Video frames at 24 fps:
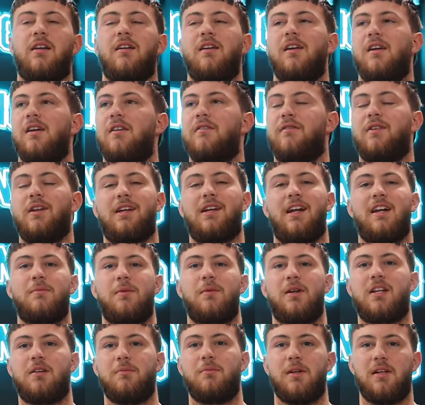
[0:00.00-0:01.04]
I feel like
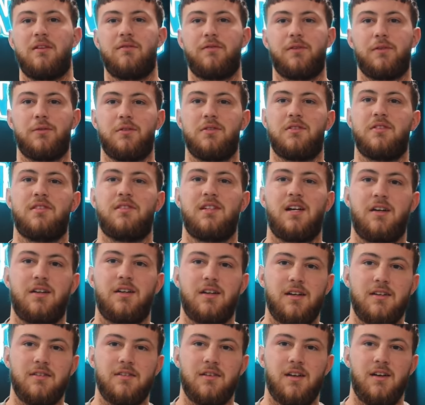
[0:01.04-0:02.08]
anybody can be influencers
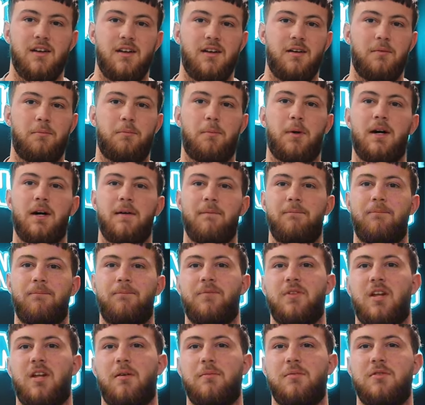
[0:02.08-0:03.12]
nowadays, but
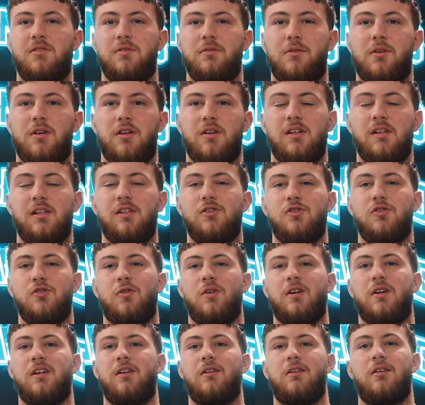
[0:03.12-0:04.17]
I'm still gonna
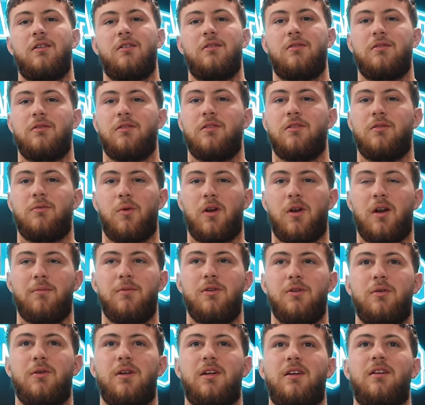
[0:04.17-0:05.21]
enjoy what I'm
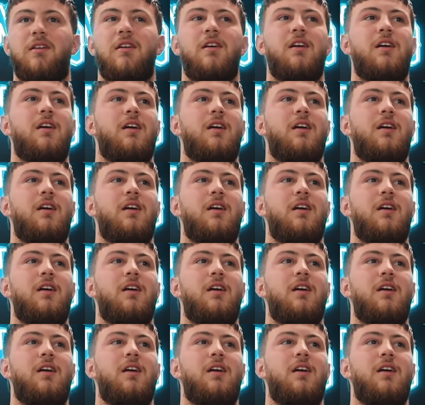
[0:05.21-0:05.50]
doing.